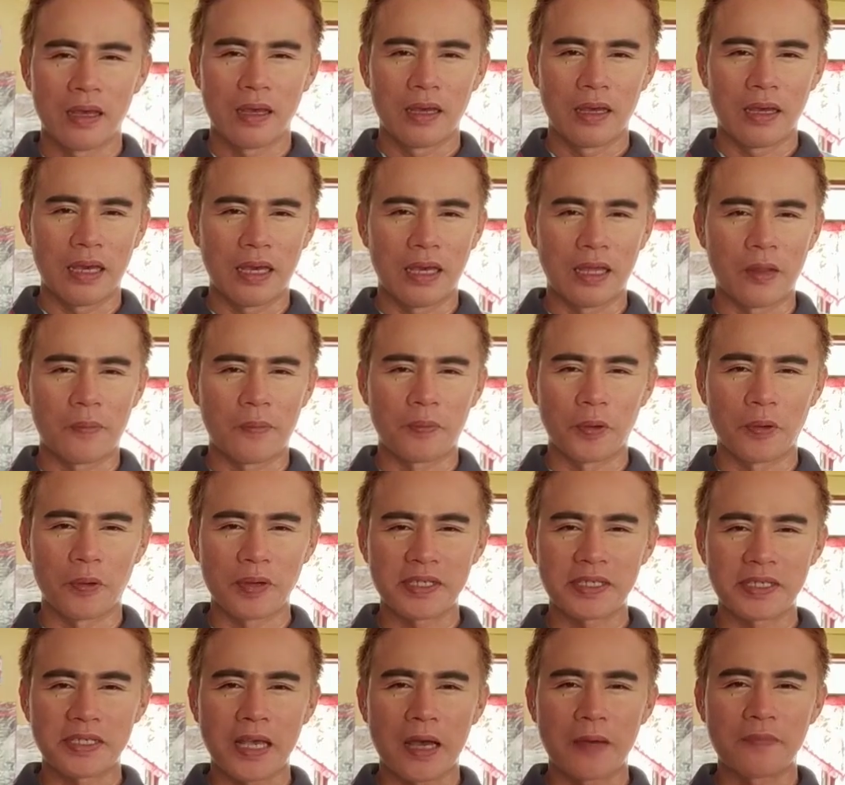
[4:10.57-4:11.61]
in a plural
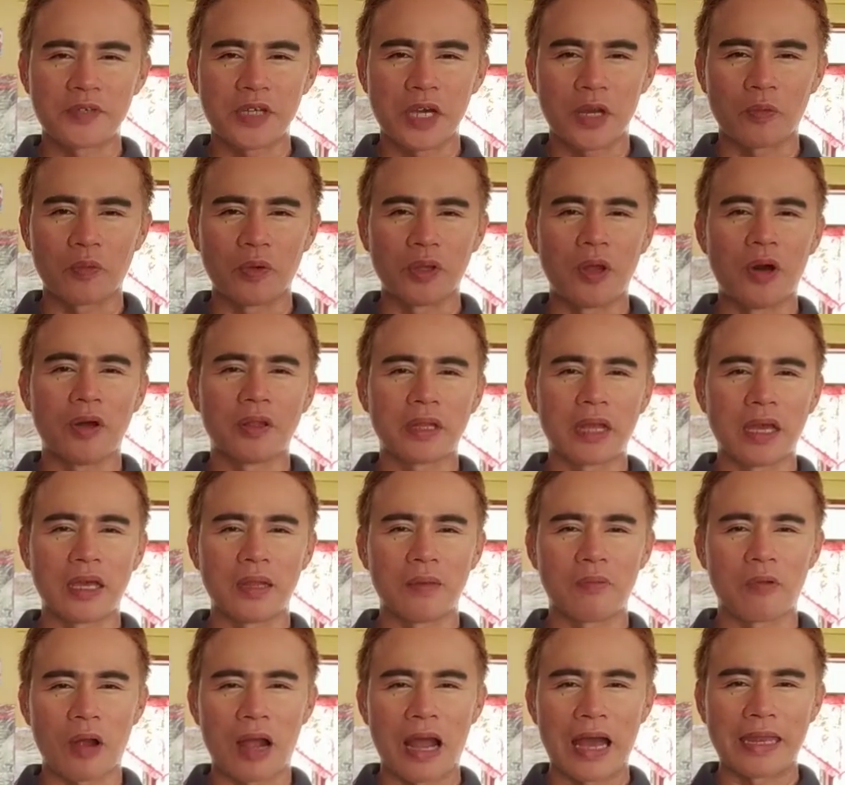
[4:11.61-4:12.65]
subject, we don't
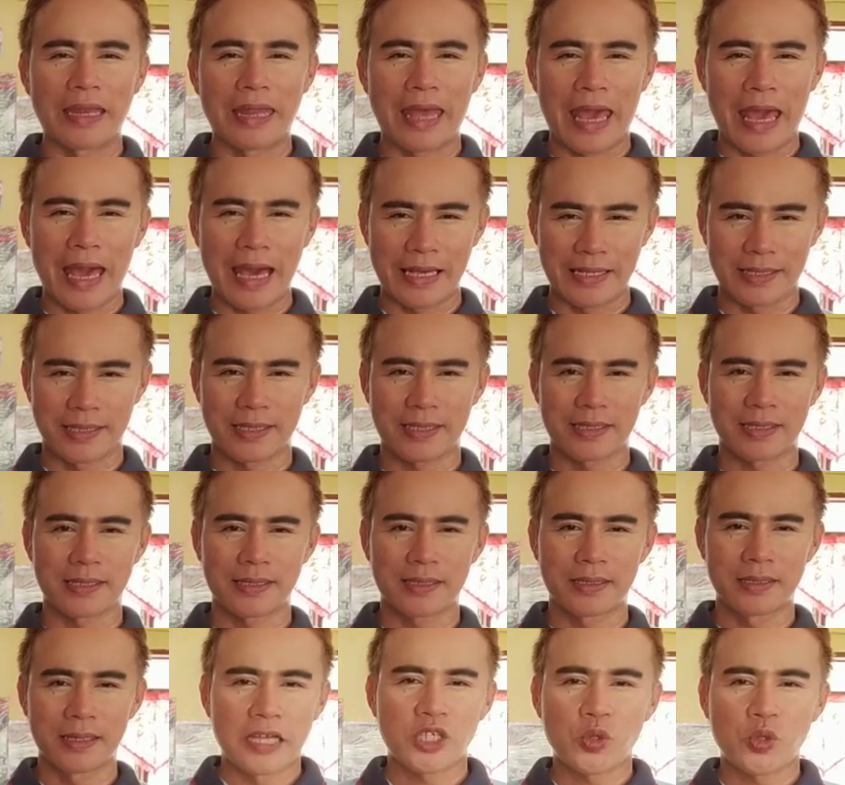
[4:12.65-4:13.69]
anymore add S.
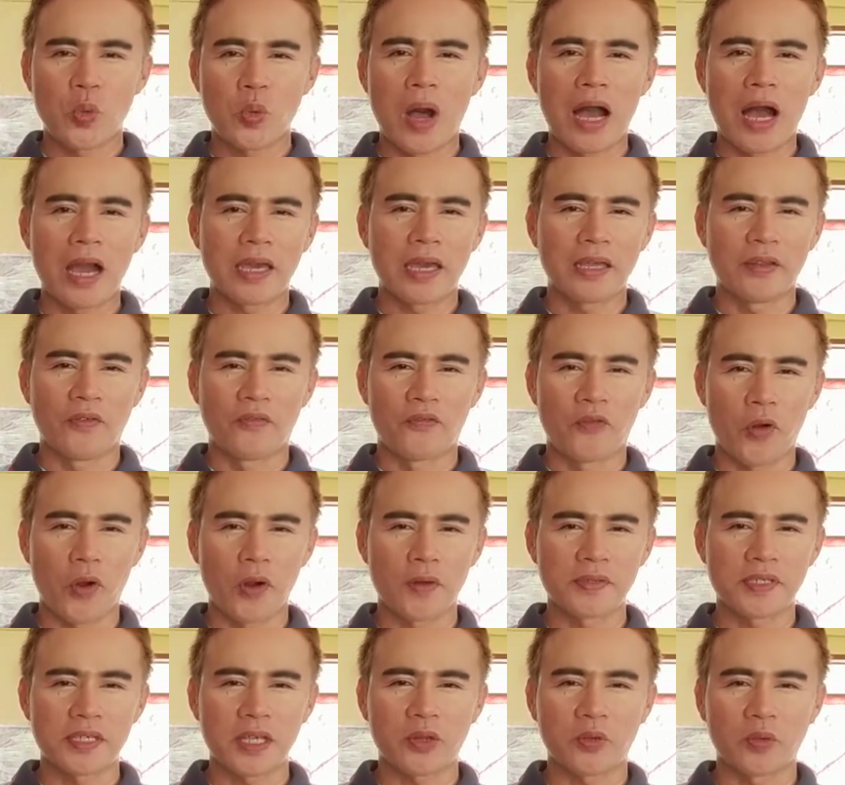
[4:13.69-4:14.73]
That's why the
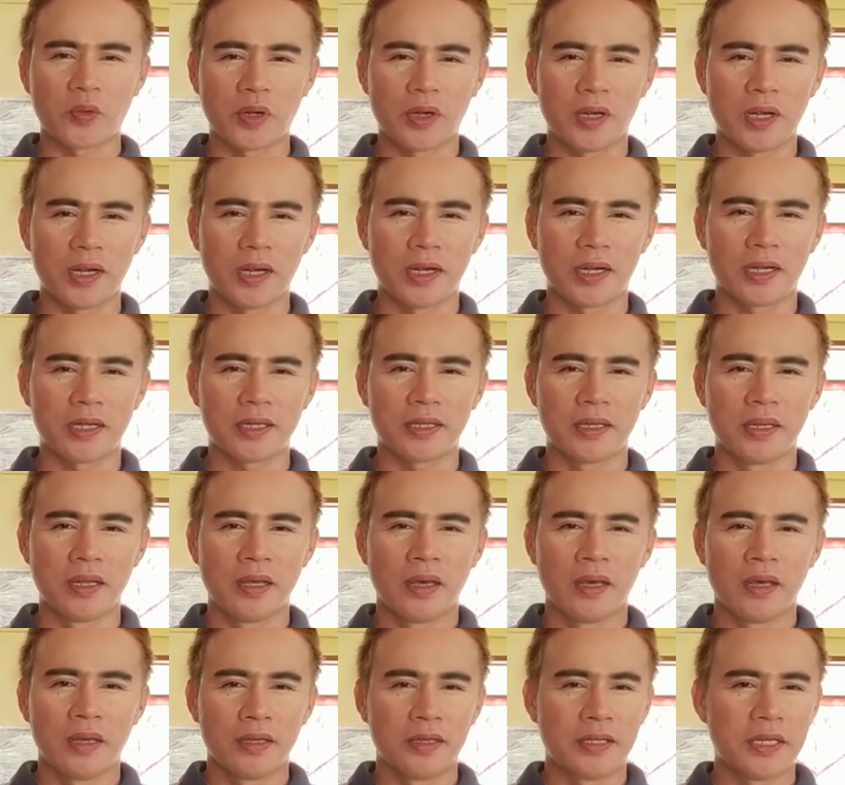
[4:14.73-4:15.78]
verbs that we heard
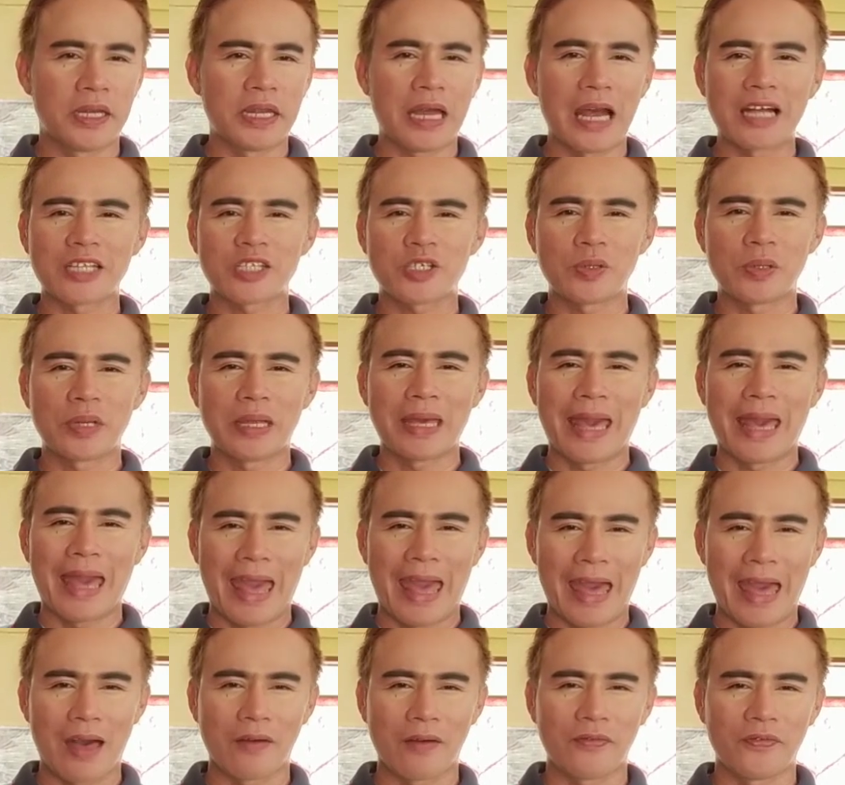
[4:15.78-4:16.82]
didn't actually
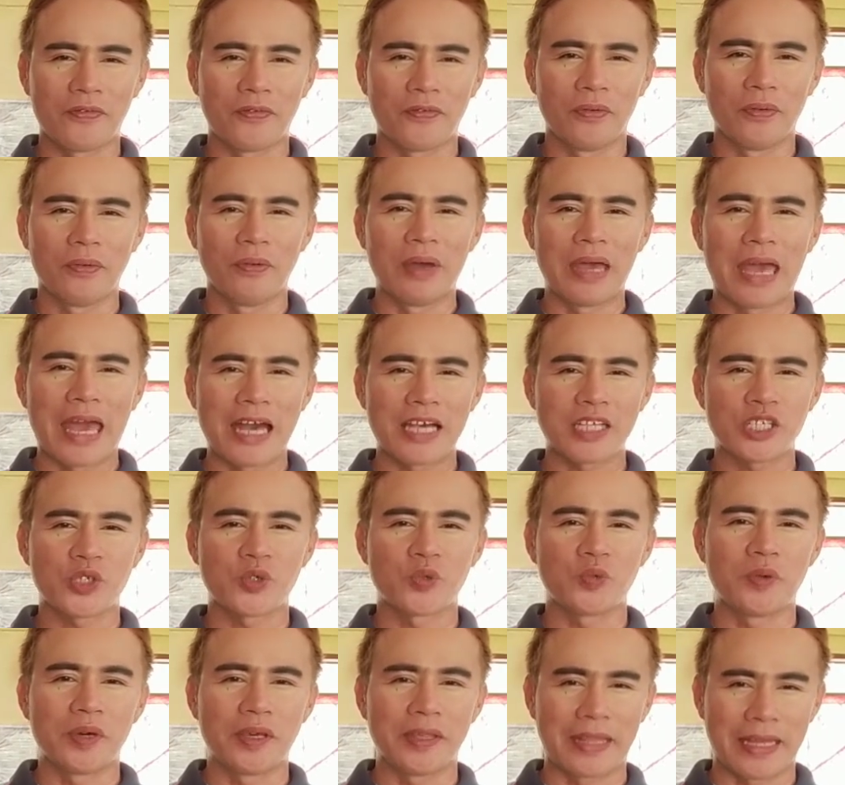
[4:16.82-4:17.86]
have S
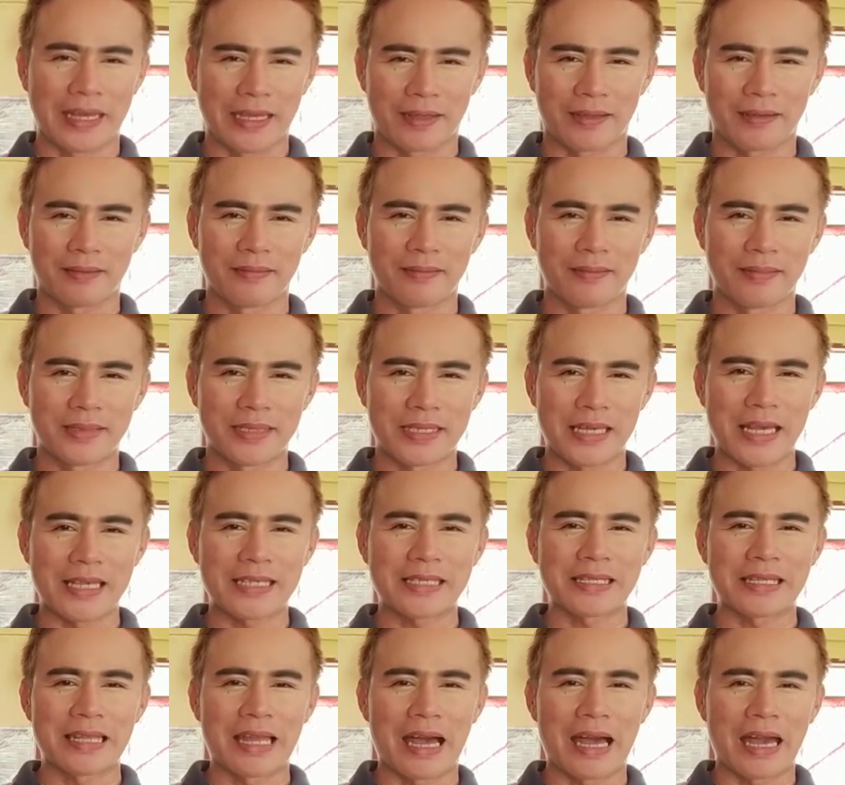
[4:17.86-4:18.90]
with it.
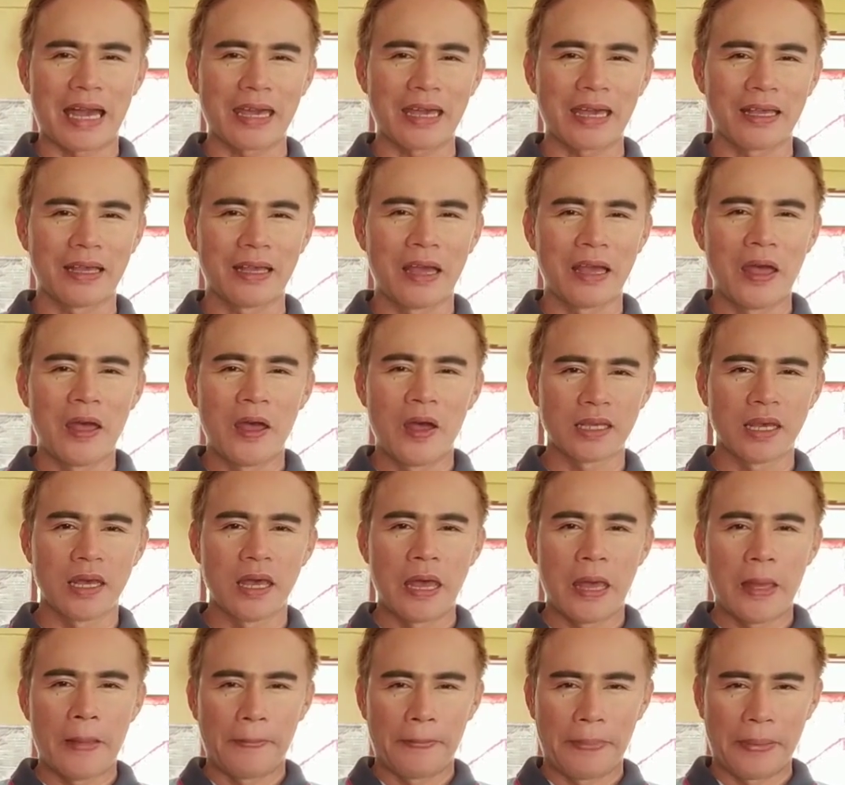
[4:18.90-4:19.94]
Just like
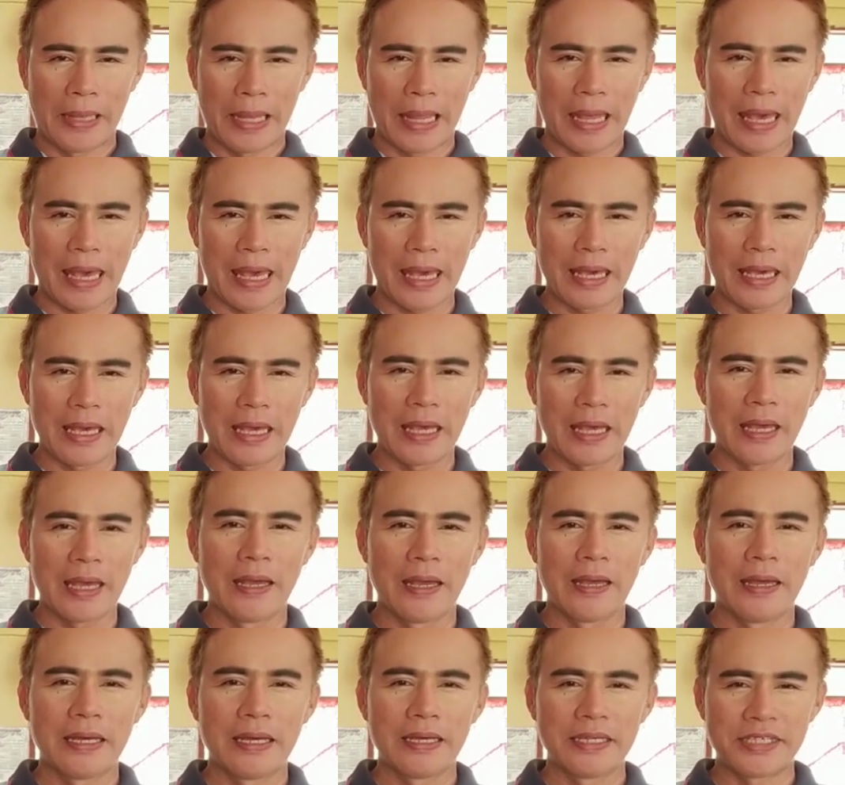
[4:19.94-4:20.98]
play,
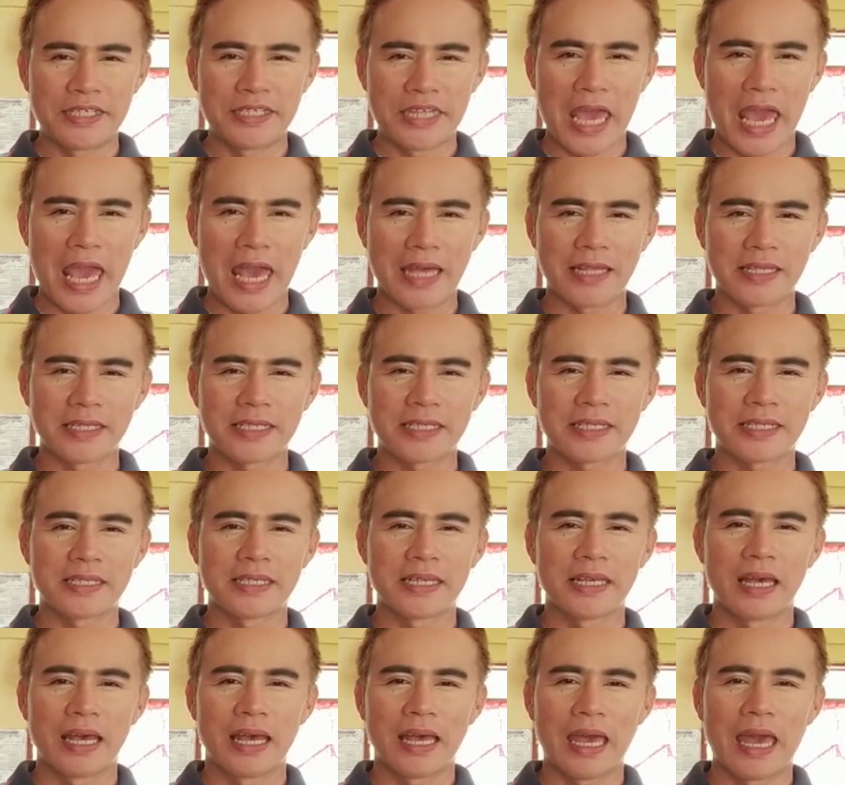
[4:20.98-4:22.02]
dance,
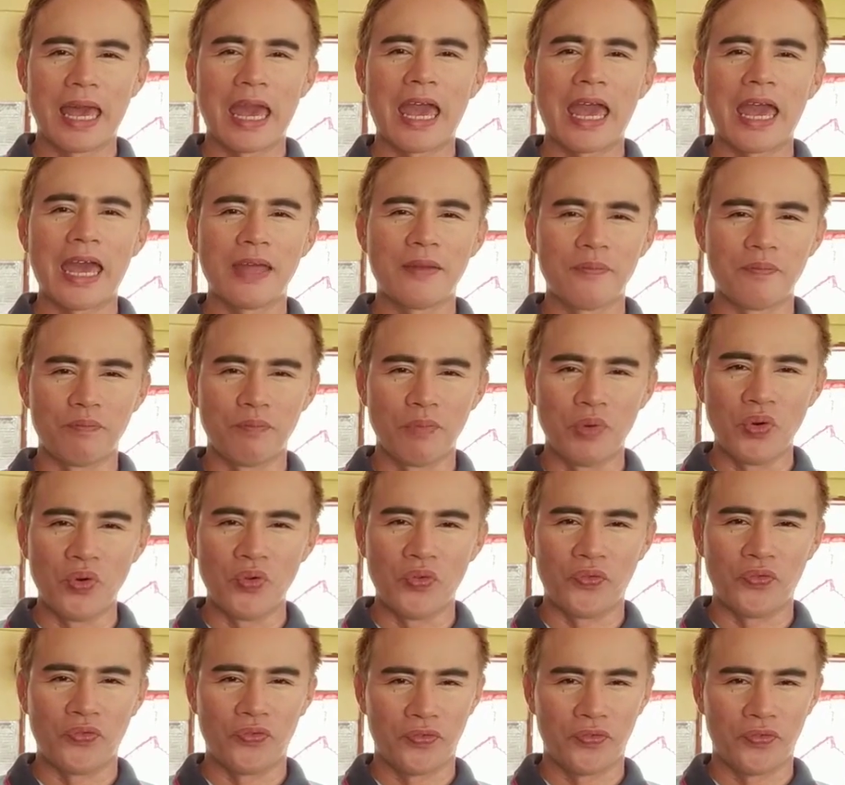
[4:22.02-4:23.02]
and move.